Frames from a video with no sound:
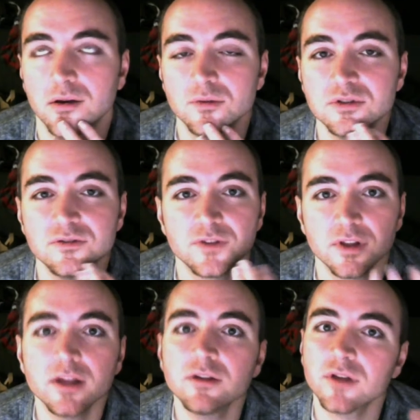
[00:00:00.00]
just
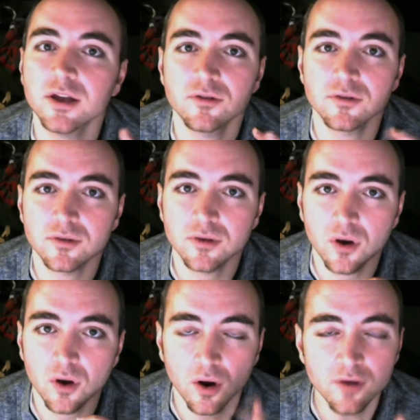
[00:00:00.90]
feeling like
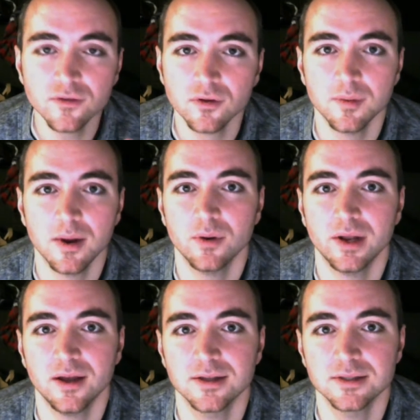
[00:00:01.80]
awful about what
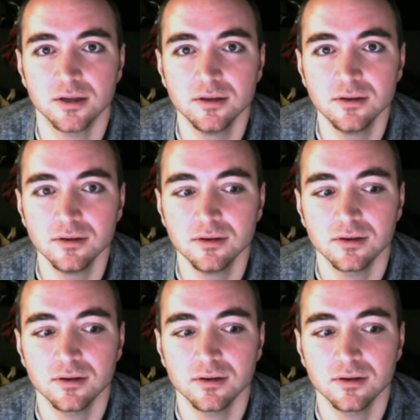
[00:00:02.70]
I had done.